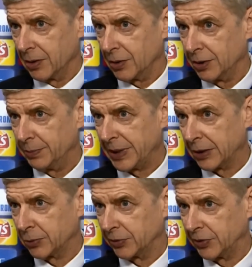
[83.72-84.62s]

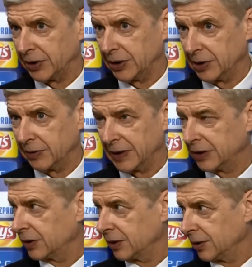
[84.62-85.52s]
Olympiacos here and
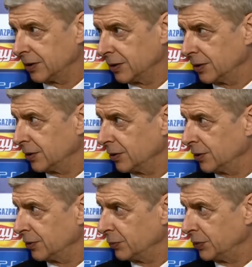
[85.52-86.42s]
that
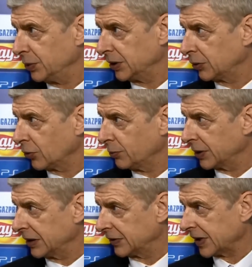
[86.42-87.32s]
uh, we win at home
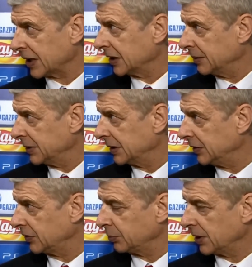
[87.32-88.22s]
against Zagreb. At
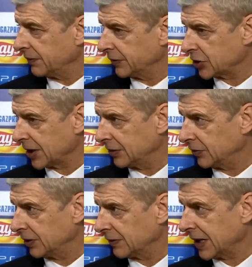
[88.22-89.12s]
least we'll have a
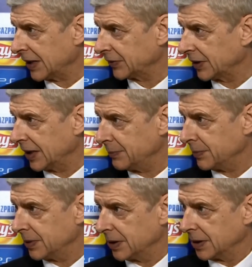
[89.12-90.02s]
chance in the last game
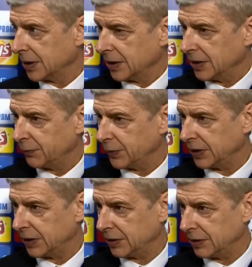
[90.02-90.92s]
if
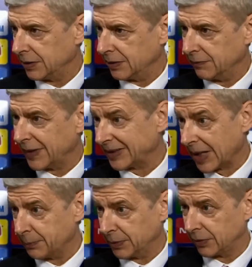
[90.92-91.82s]
we, that
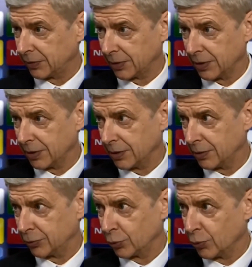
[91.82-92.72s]
happens
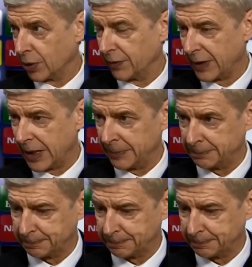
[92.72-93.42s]
uh, to qualify